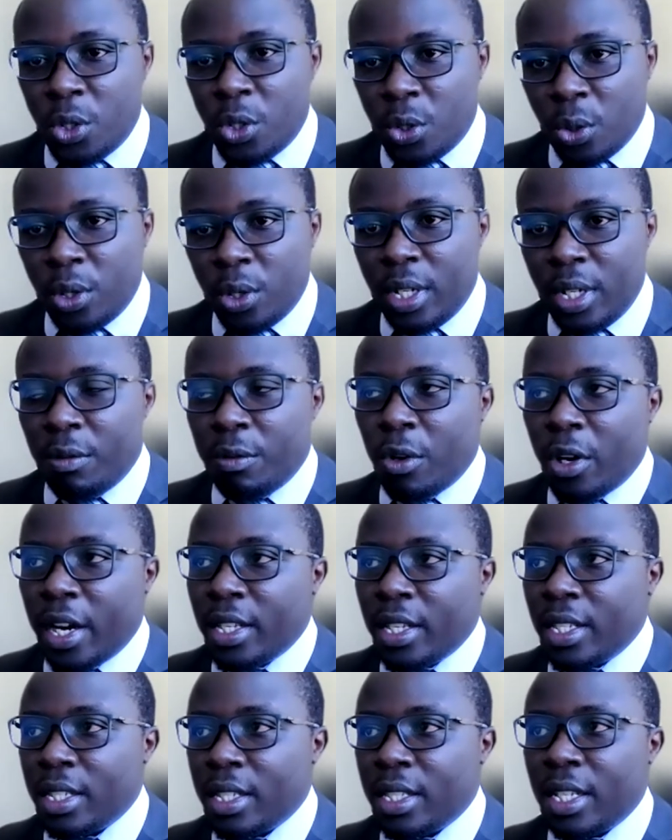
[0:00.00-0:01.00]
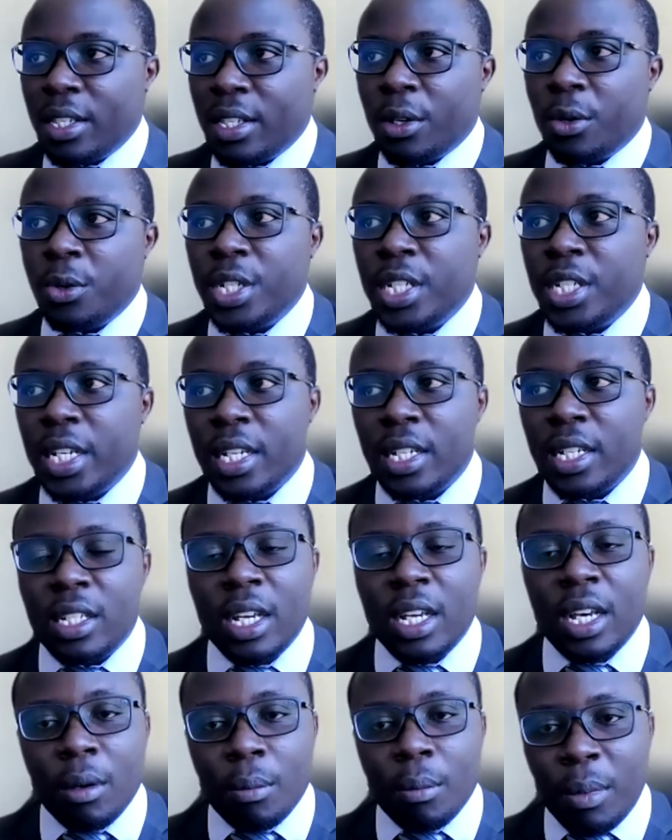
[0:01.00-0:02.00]
not only for us as the
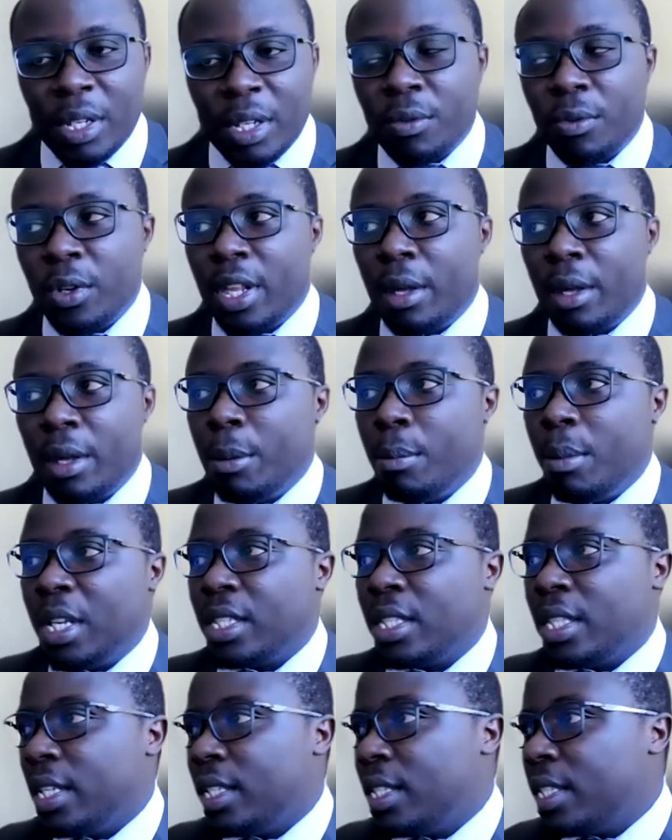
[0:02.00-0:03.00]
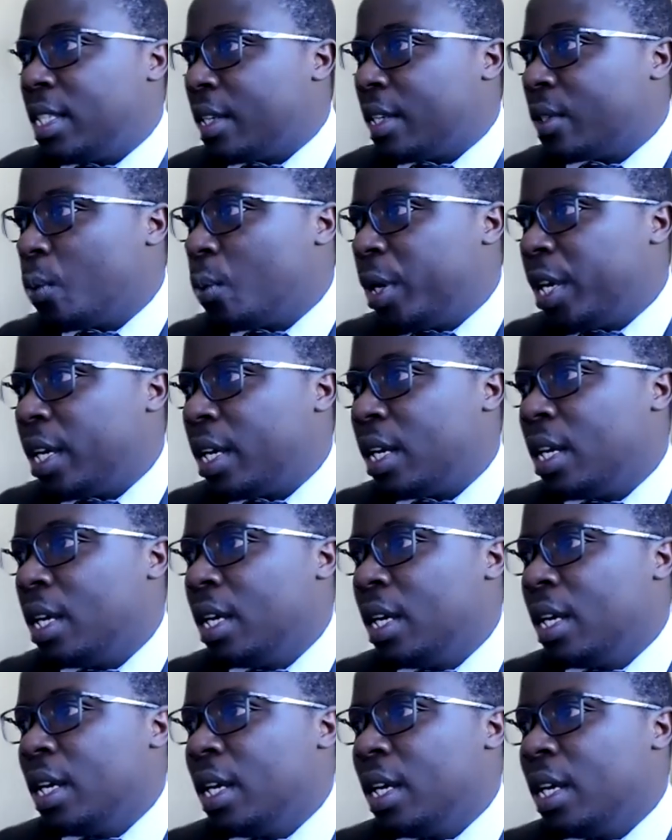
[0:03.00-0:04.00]
secretariat, but for the member states as well.
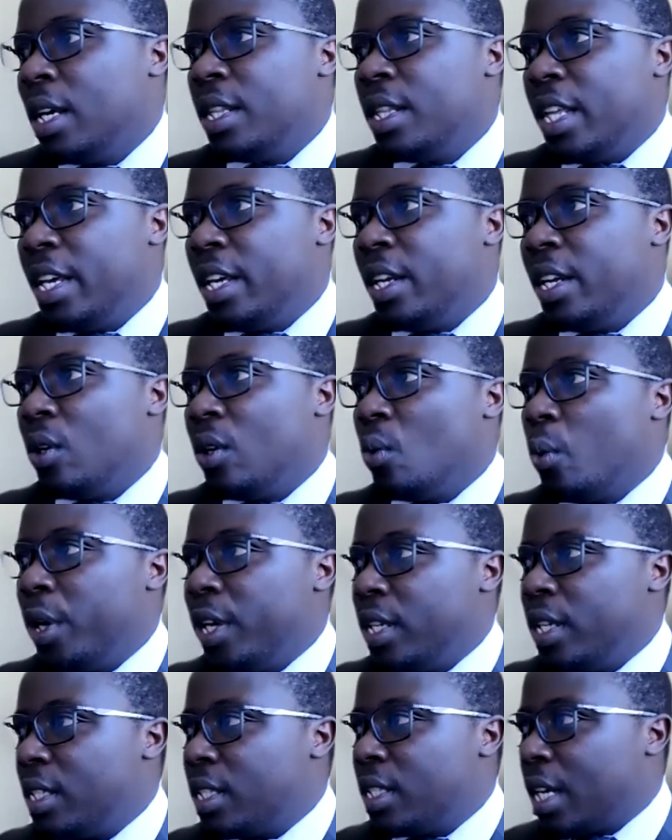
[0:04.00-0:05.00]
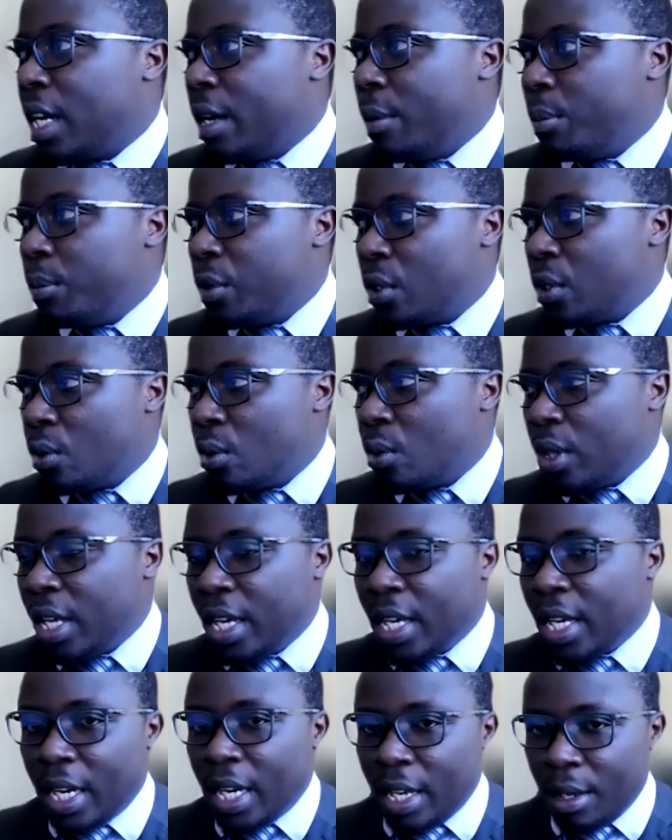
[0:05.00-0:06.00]
Then when it comes to
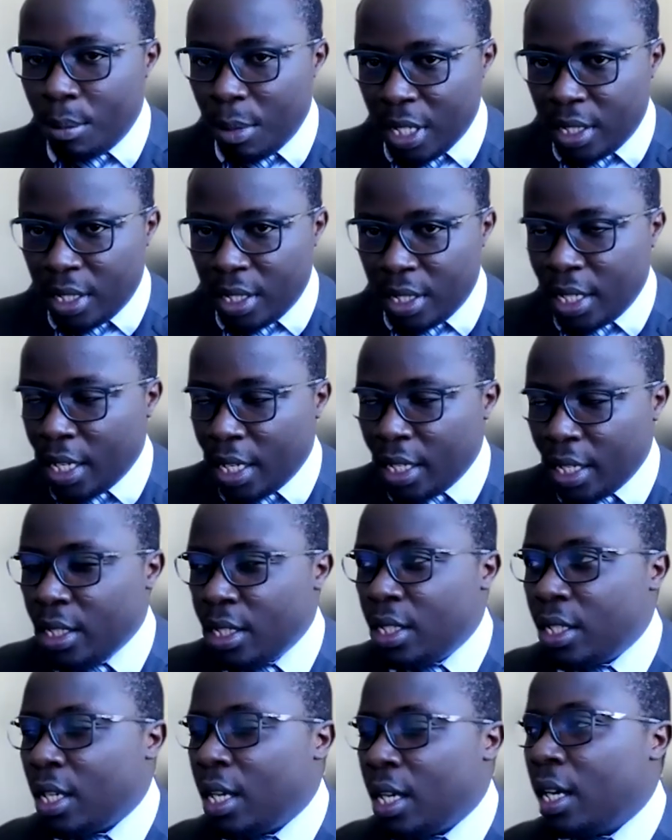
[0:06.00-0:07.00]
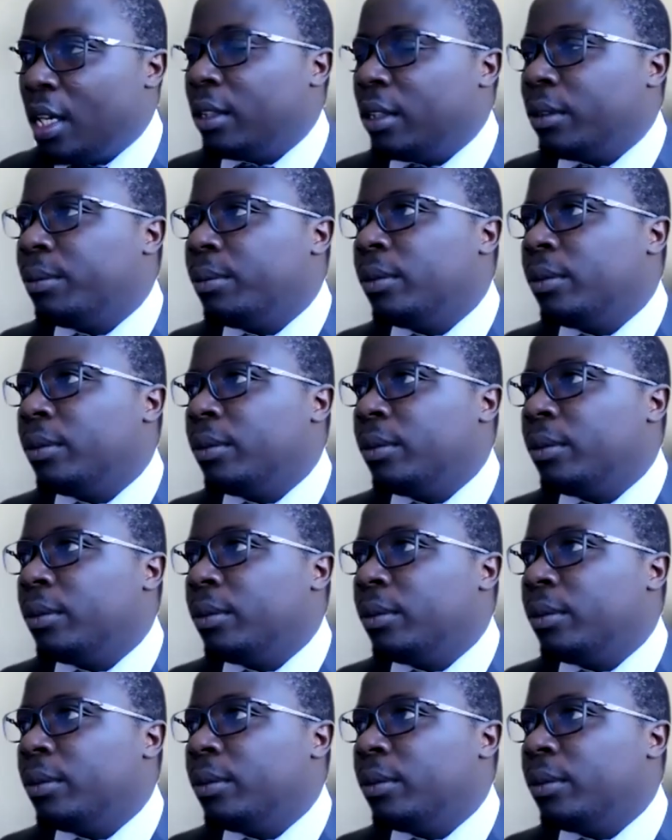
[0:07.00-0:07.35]
the climate change,